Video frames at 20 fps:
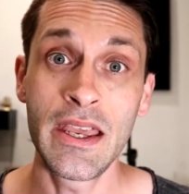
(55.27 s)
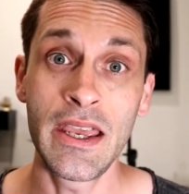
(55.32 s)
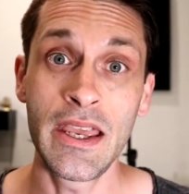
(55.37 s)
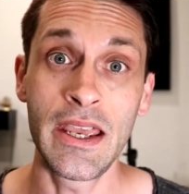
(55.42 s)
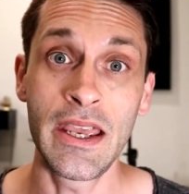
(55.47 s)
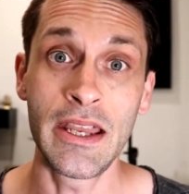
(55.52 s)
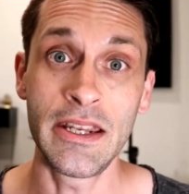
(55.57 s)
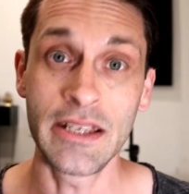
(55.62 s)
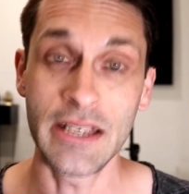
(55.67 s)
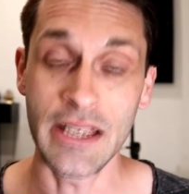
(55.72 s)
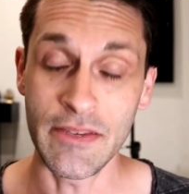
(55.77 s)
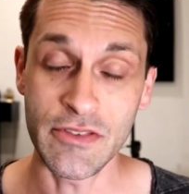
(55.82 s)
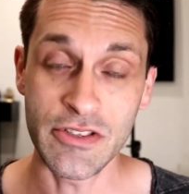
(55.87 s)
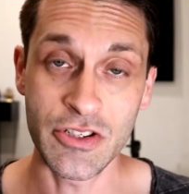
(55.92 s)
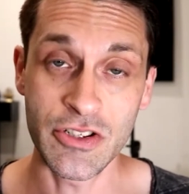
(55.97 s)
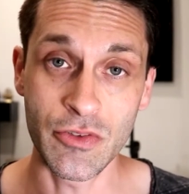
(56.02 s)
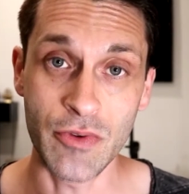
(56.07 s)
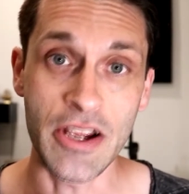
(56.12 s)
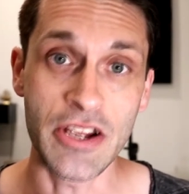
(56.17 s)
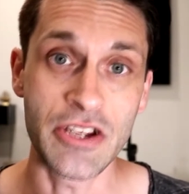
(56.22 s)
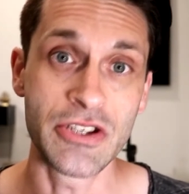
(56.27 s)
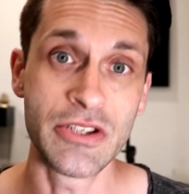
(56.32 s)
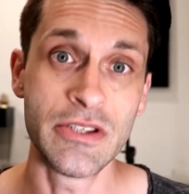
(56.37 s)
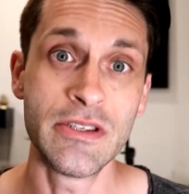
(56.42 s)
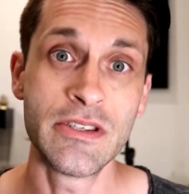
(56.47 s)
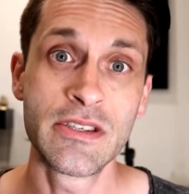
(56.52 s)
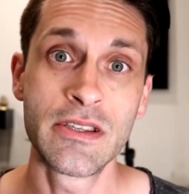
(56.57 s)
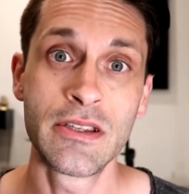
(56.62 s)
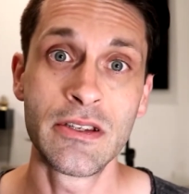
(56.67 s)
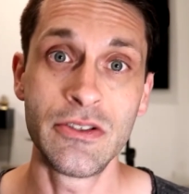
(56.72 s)
and it gave us
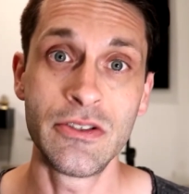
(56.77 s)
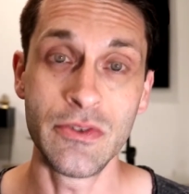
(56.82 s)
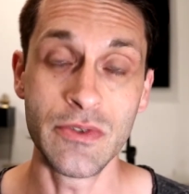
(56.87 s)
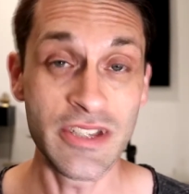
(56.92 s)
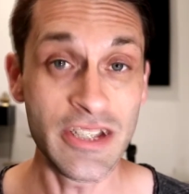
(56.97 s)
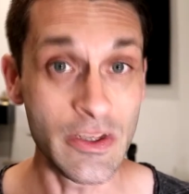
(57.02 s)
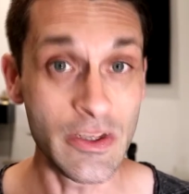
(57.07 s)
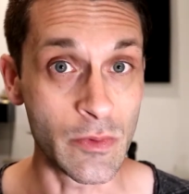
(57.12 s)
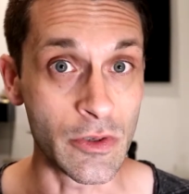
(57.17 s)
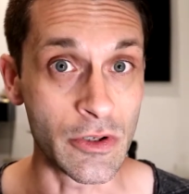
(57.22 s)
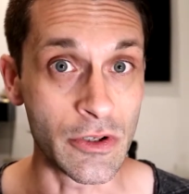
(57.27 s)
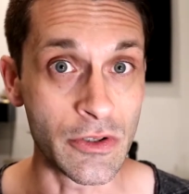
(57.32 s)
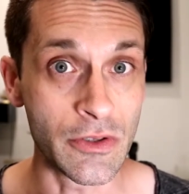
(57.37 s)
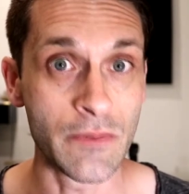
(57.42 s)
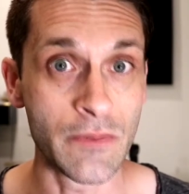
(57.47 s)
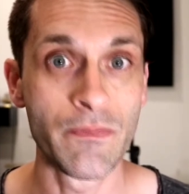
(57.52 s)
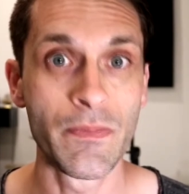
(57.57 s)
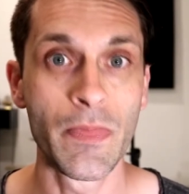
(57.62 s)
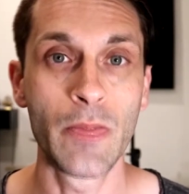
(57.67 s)
directions to SeaWorld.